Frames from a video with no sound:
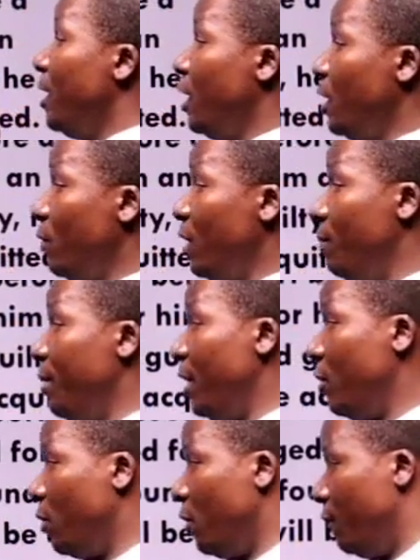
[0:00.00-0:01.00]
He will be
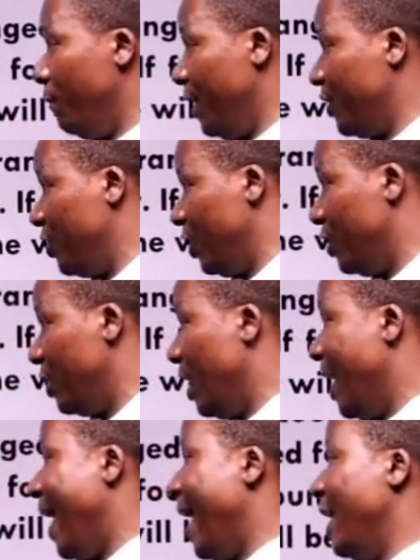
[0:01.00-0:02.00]
convicted.
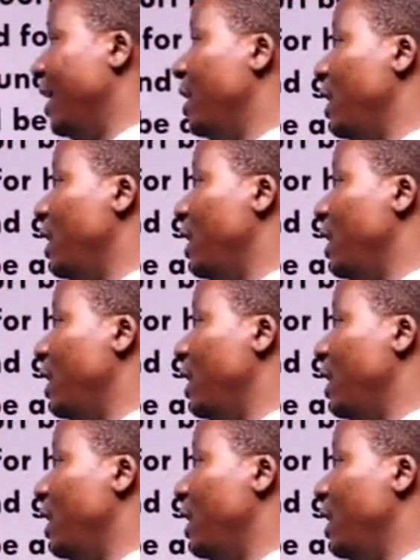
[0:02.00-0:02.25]
And